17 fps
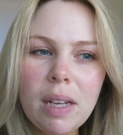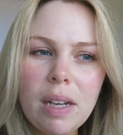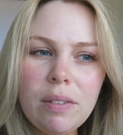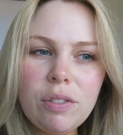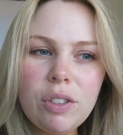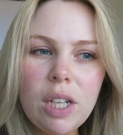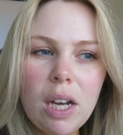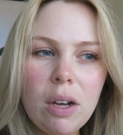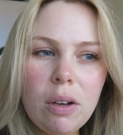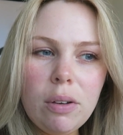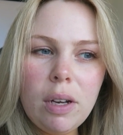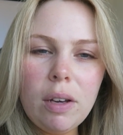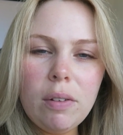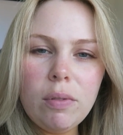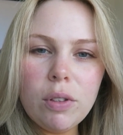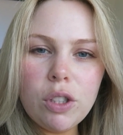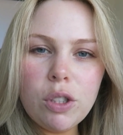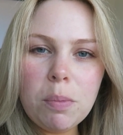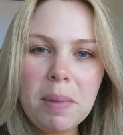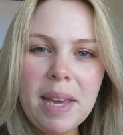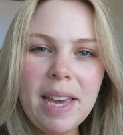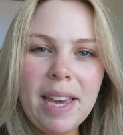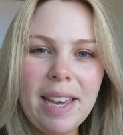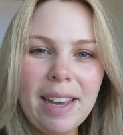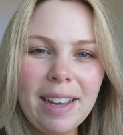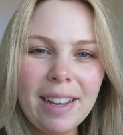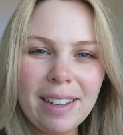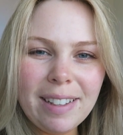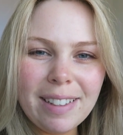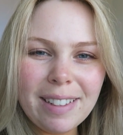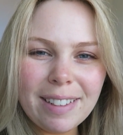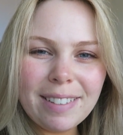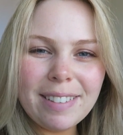I've showered, I've washed my hair.